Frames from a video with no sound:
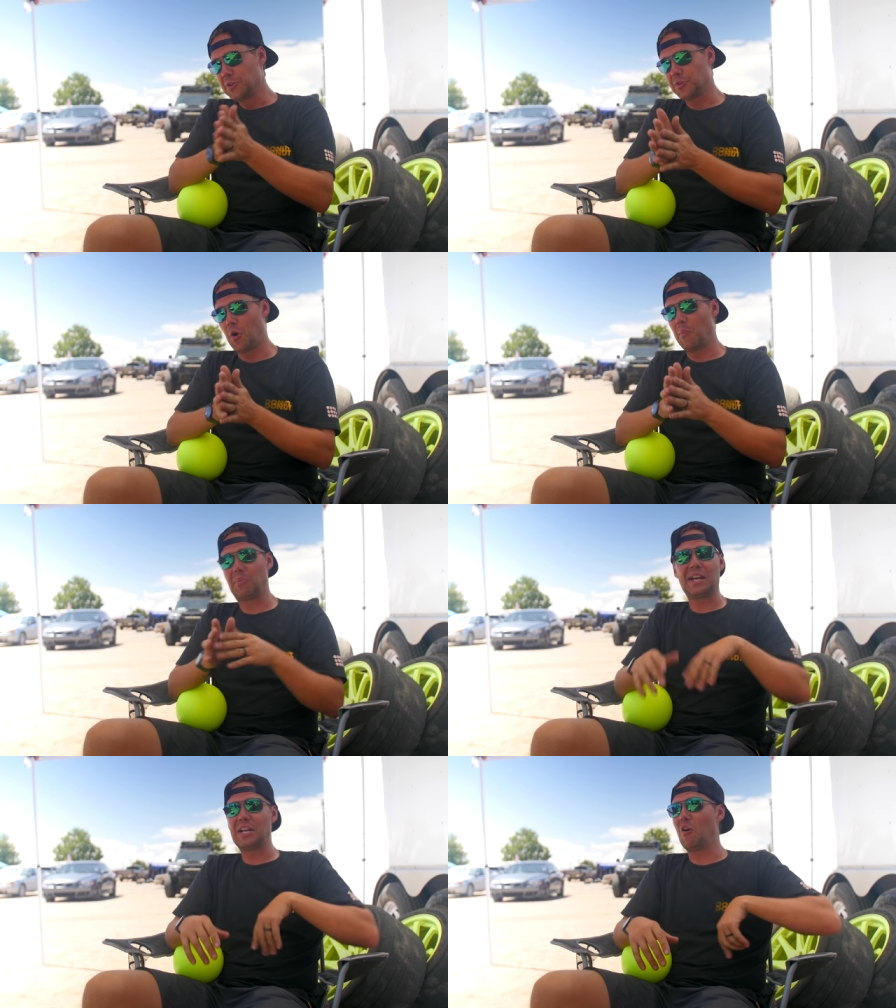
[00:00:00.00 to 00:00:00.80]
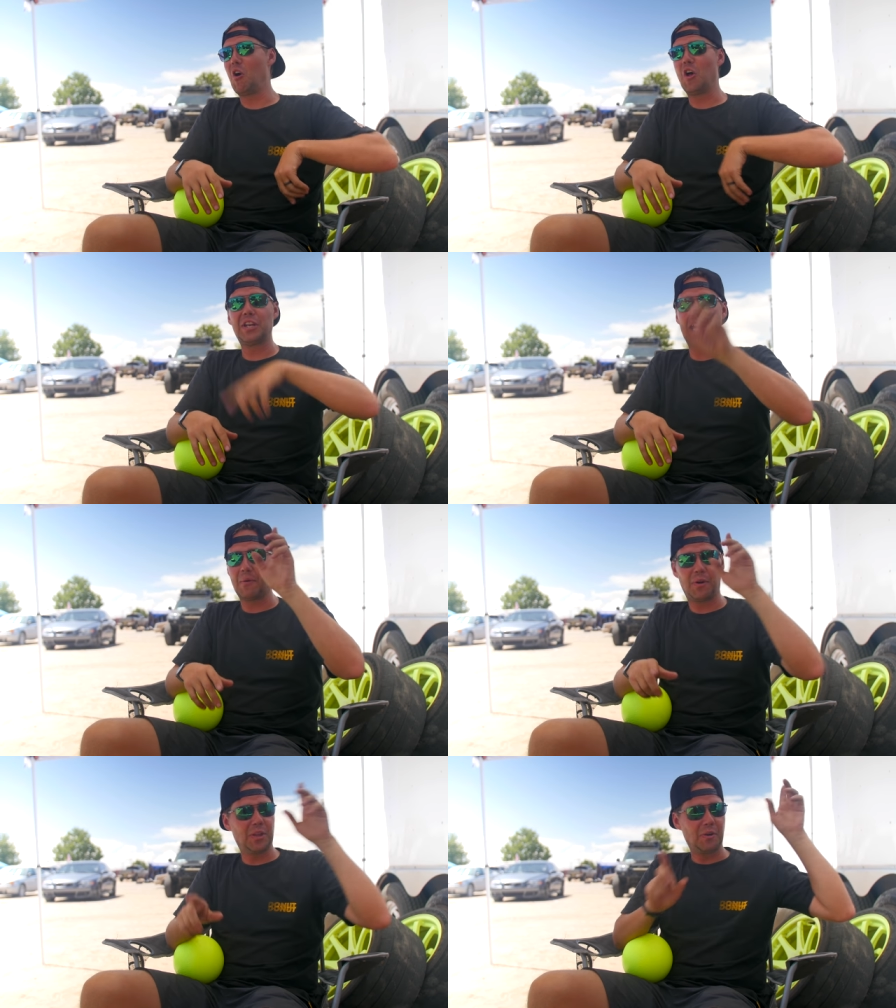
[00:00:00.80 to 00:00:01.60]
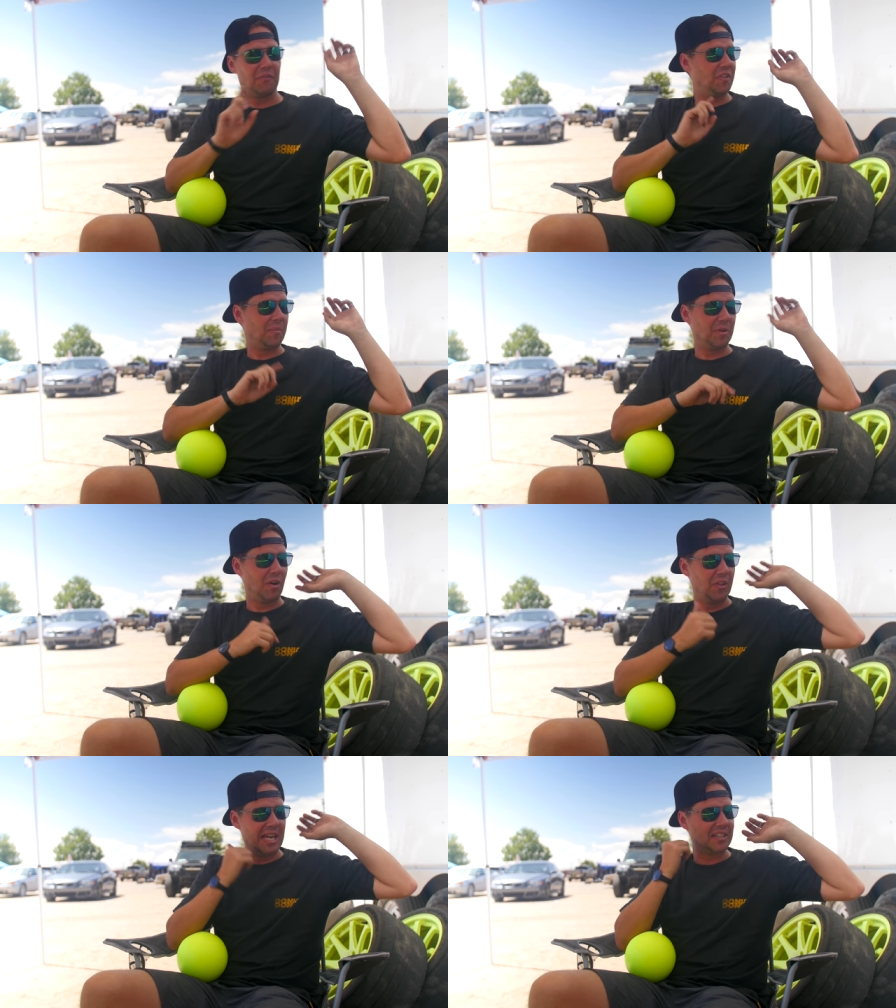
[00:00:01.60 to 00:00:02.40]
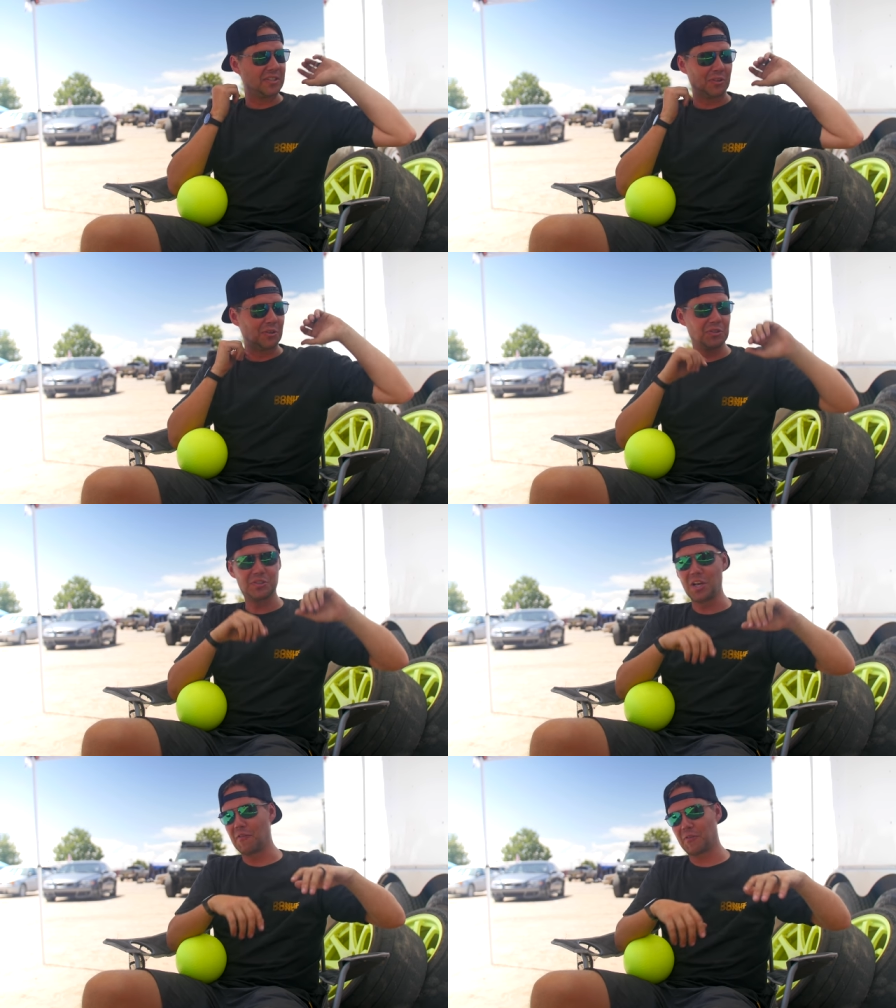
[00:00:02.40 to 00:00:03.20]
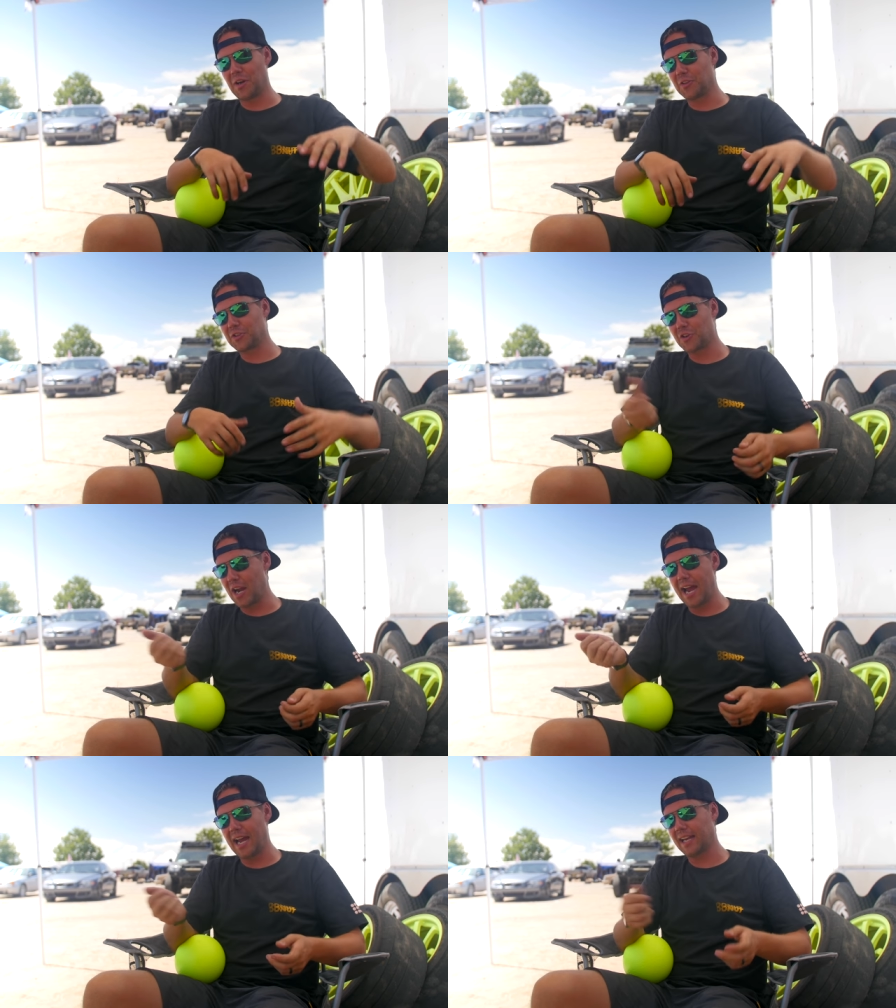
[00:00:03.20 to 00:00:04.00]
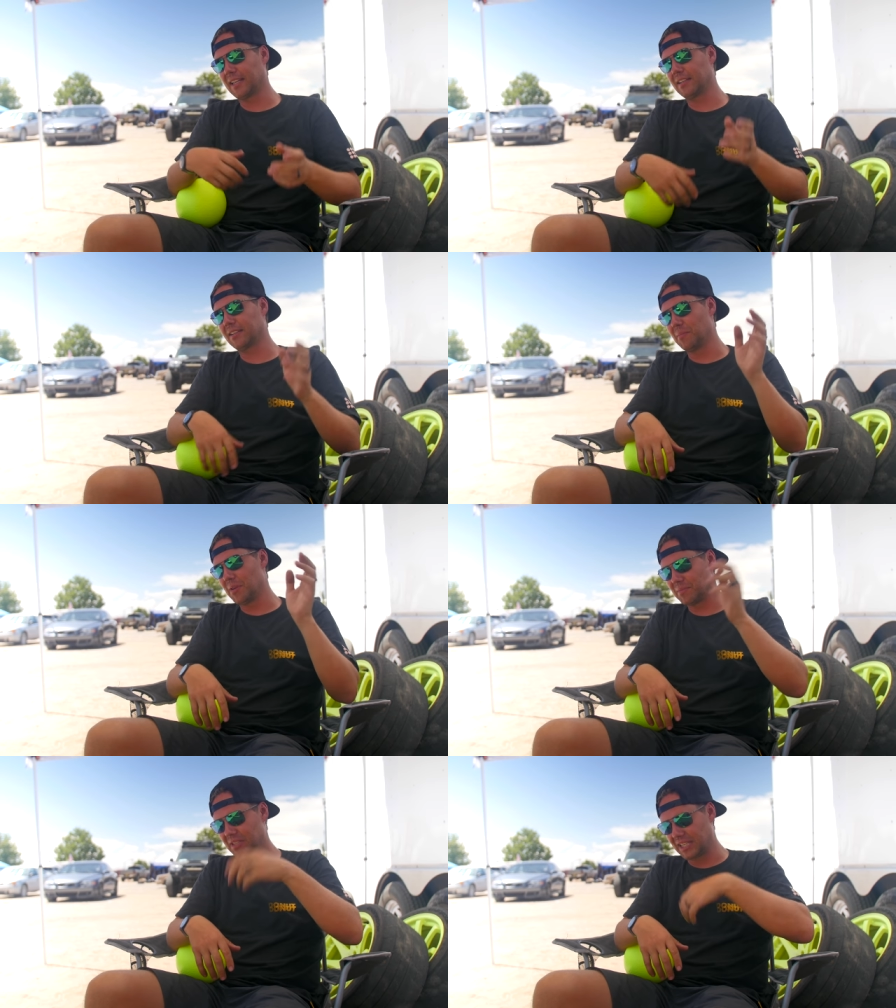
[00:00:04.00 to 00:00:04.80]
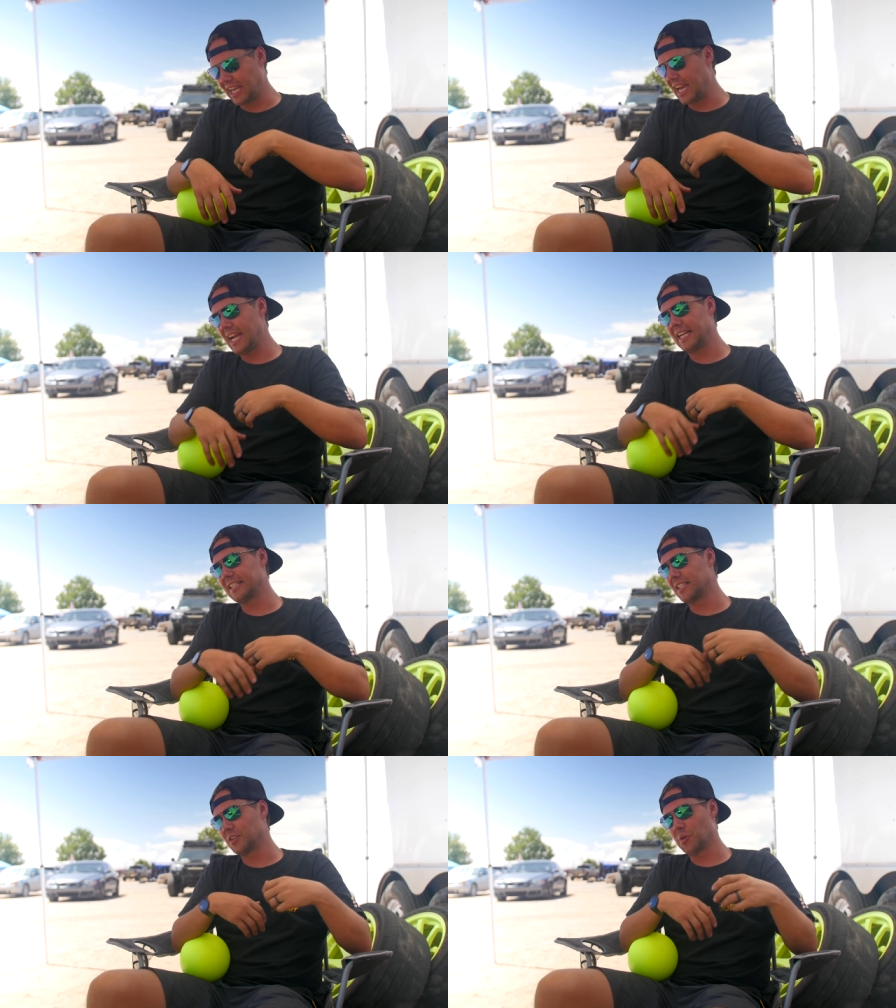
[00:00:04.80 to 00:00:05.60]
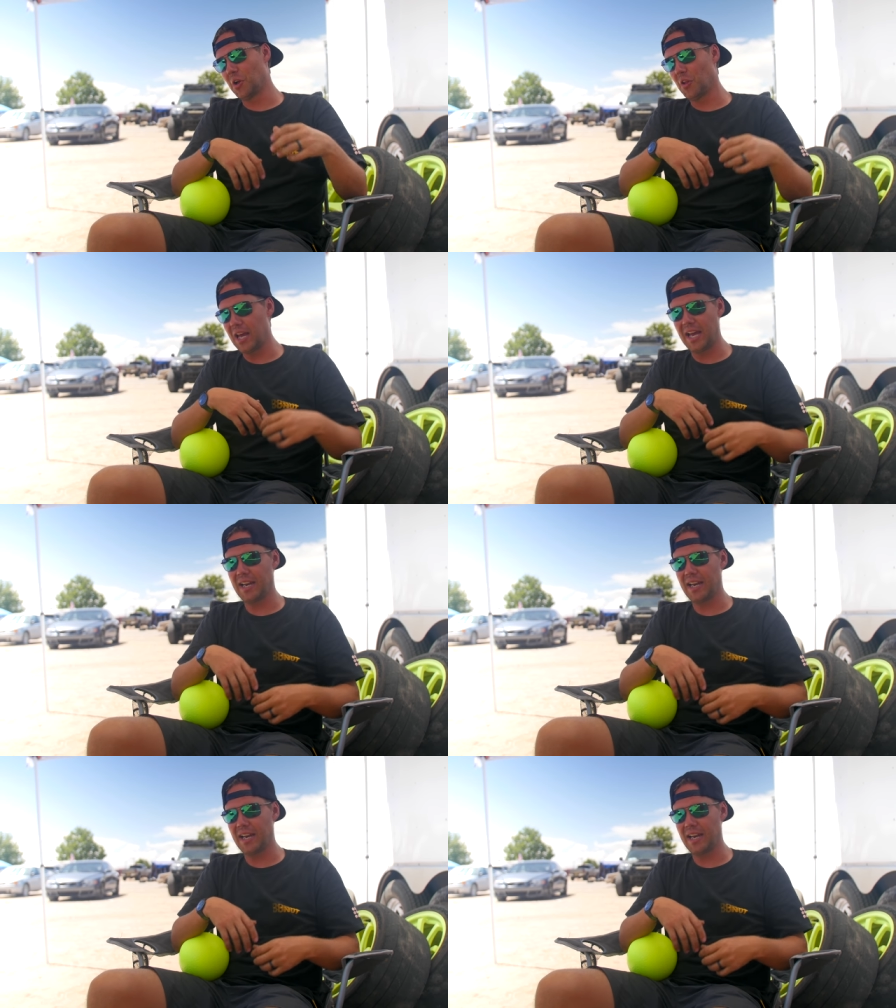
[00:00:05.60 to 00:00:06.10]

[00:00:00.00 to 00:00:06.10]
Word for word: So played all day while they were filming all the external stuff around the track and coming up to the gates and doing all that.